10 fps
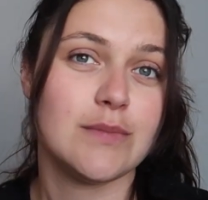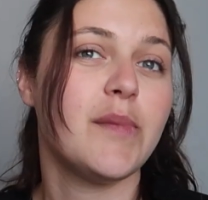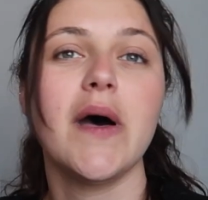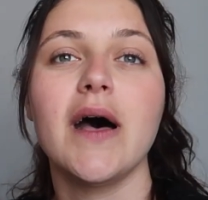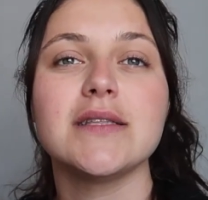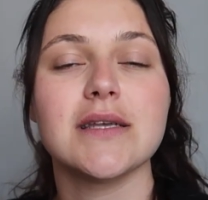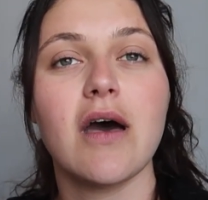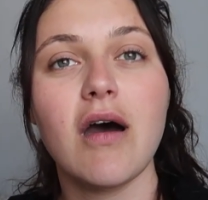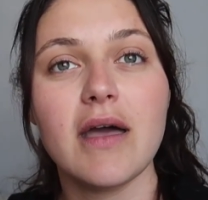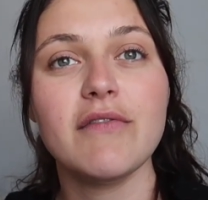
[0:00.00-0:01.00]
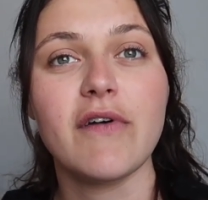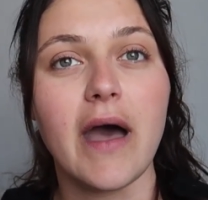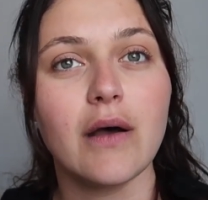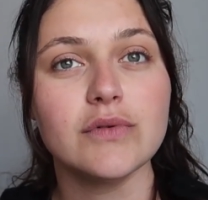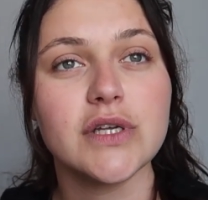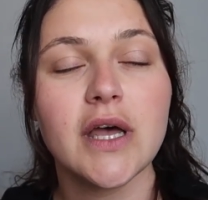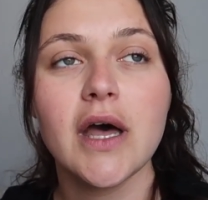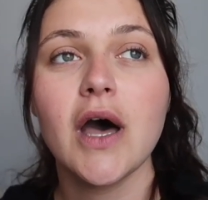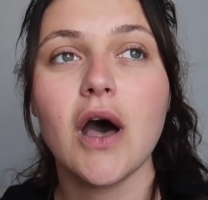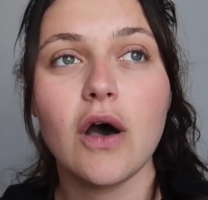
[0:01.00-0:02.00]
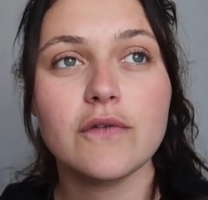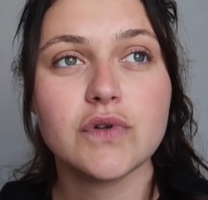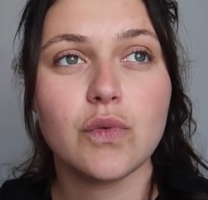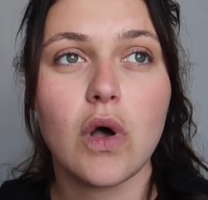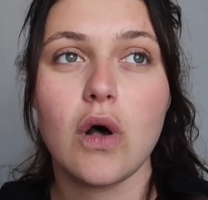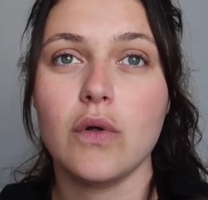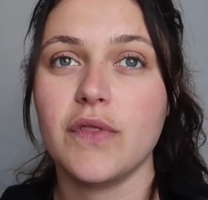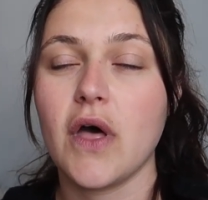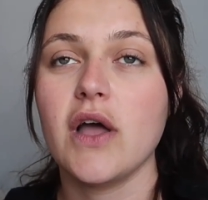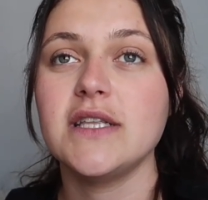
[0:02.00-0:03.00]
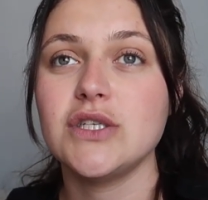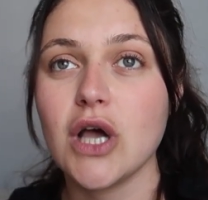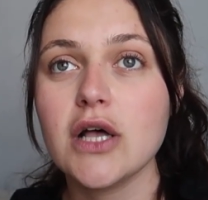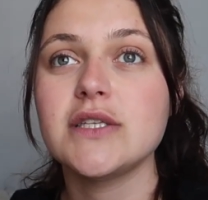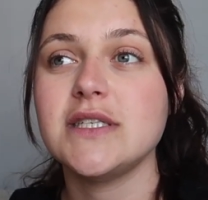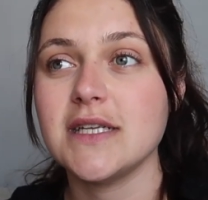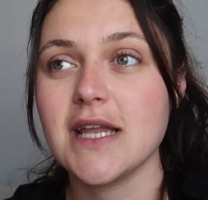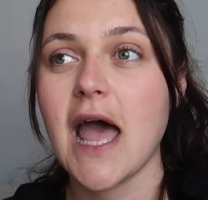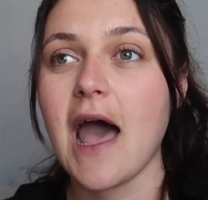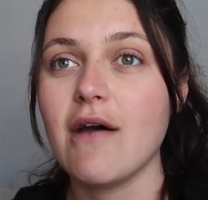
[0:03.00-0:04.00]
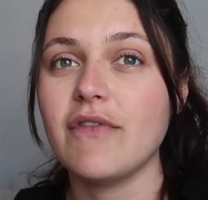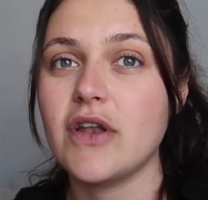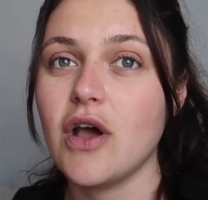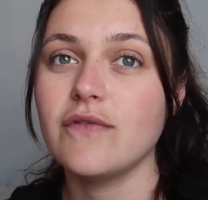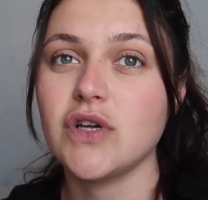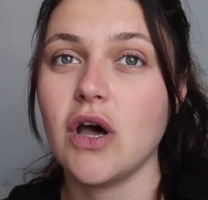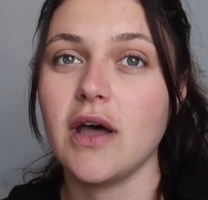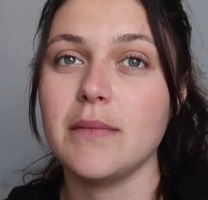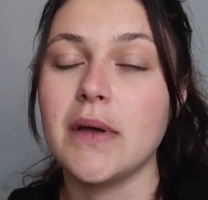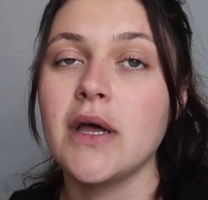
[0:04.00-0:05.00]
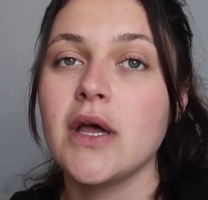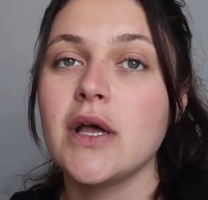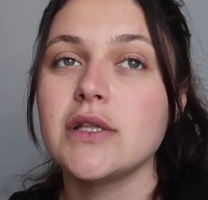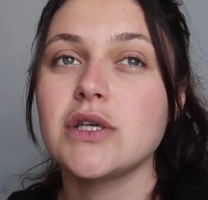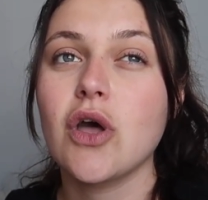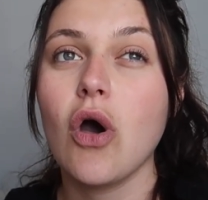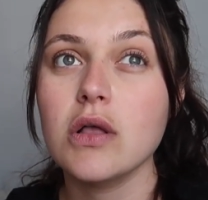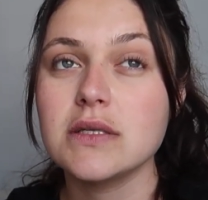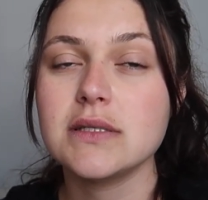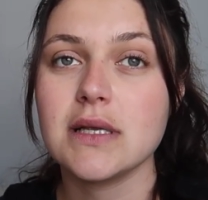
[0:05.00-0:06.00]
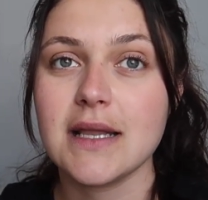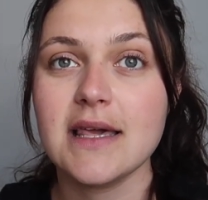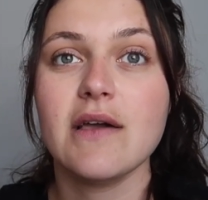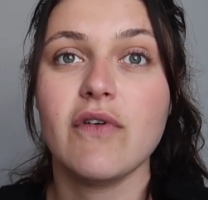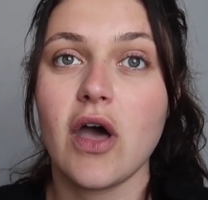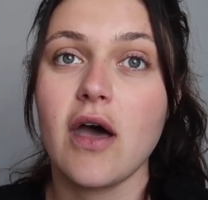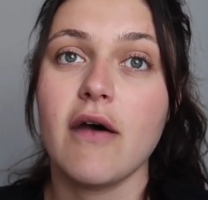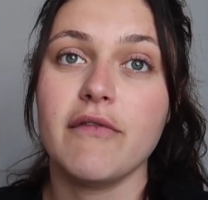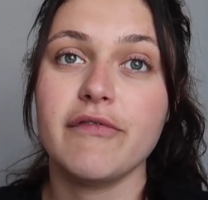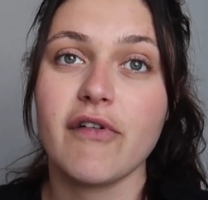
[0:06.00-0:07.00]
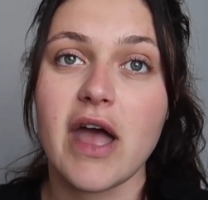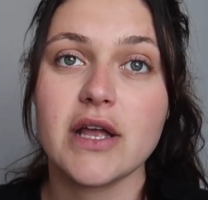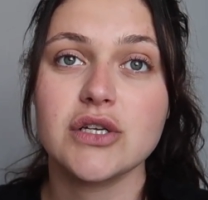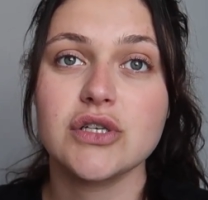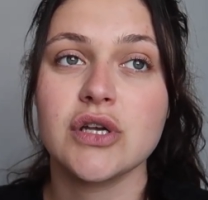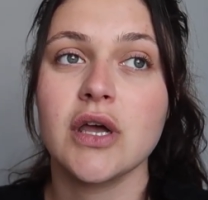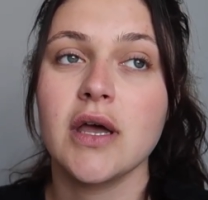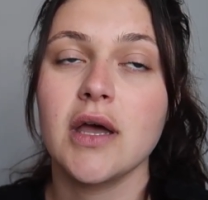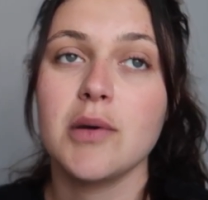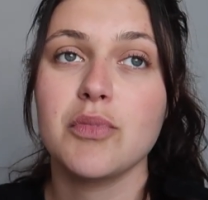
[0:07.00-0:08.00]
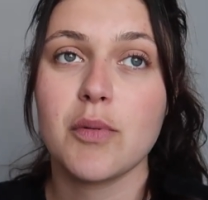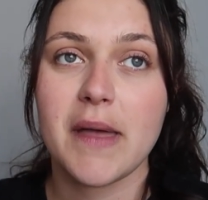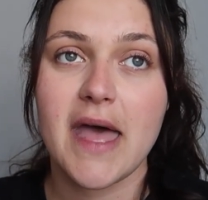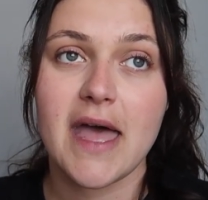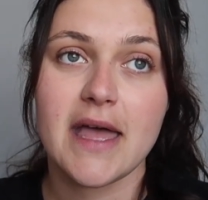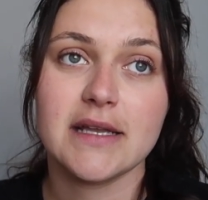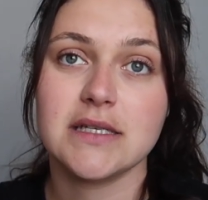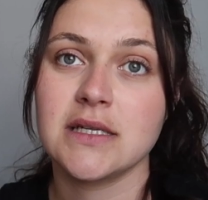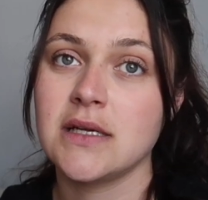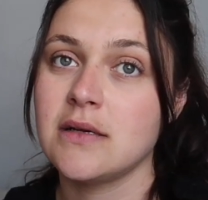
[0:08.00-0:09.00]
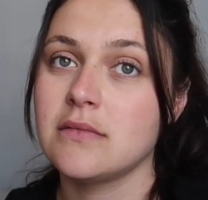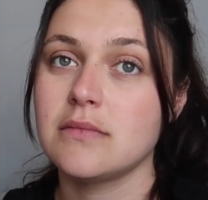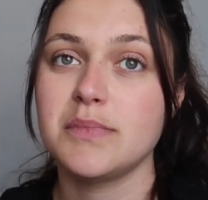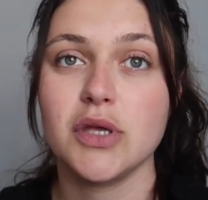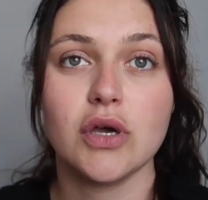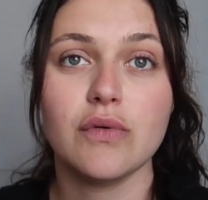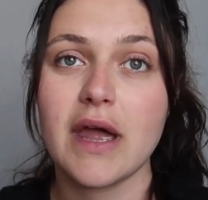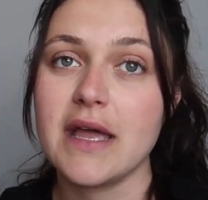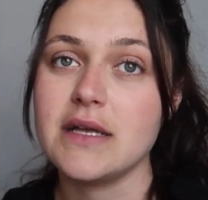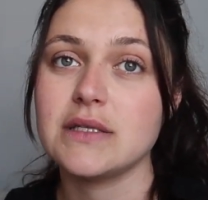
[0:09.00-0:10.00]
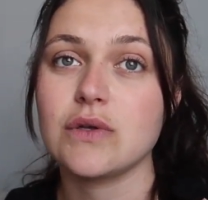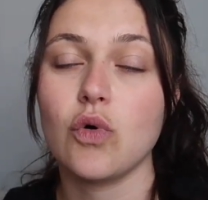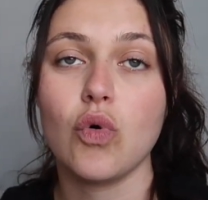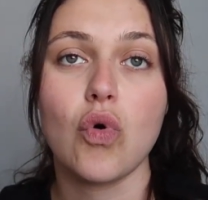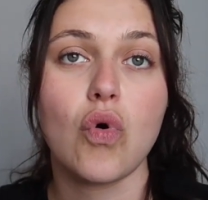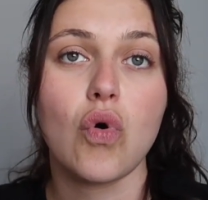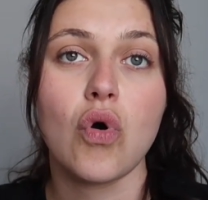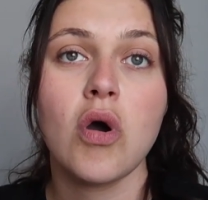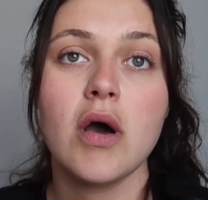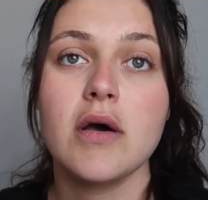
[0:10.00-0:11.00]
But I found after a while that I just didn't have enough time to constantly give her fresh, prepared purees or